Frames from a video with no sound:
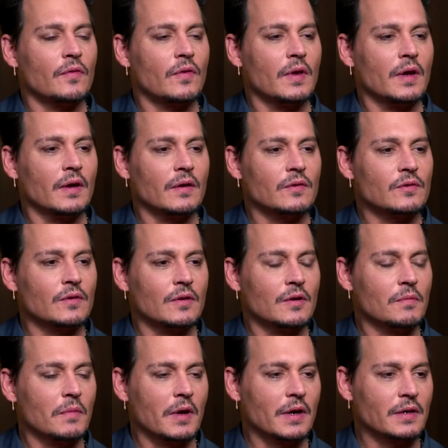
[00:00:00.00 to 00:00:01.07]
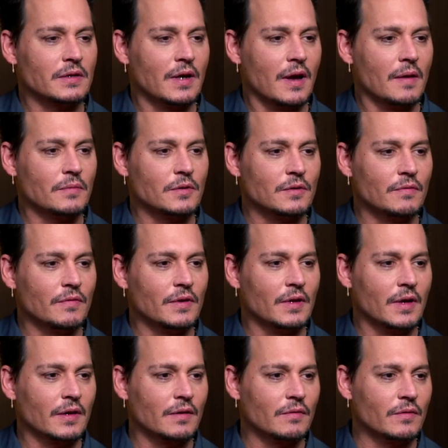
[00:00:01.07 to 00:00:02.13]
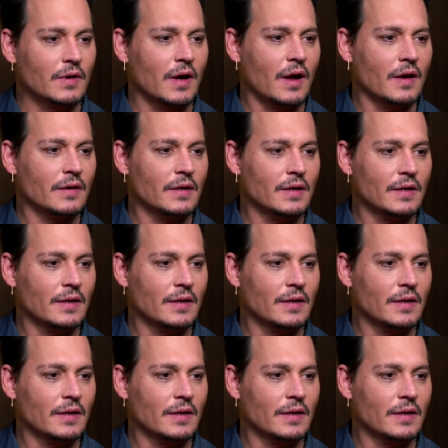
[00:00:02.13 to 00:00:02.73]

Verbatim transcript: the thing a certain amount of times and you feel like you've gotten